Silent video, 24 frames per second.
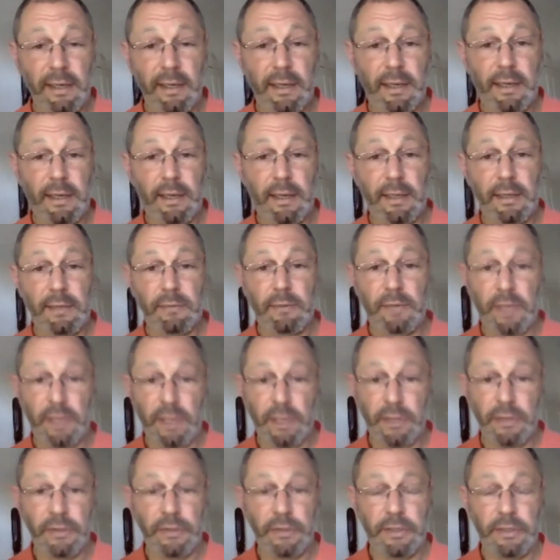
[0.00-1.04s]
And what I
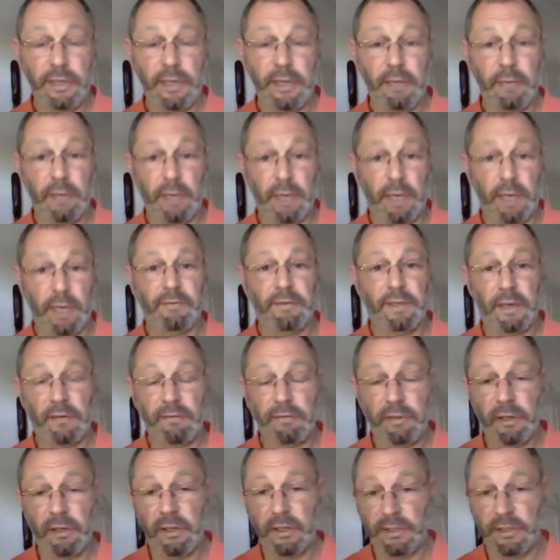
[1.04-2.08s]
do today, and what I have done
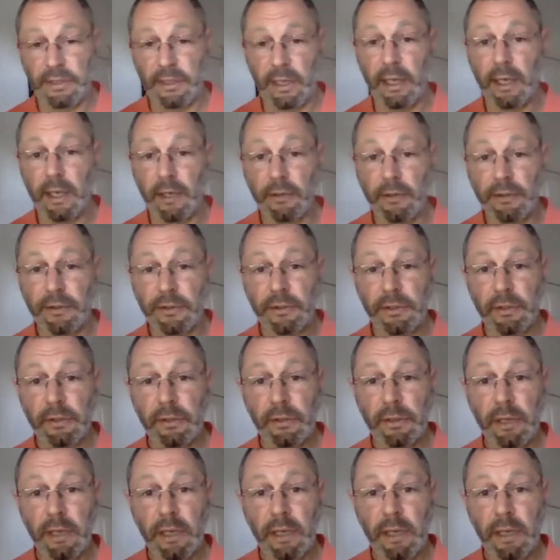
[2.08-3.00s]
for the last decade or so,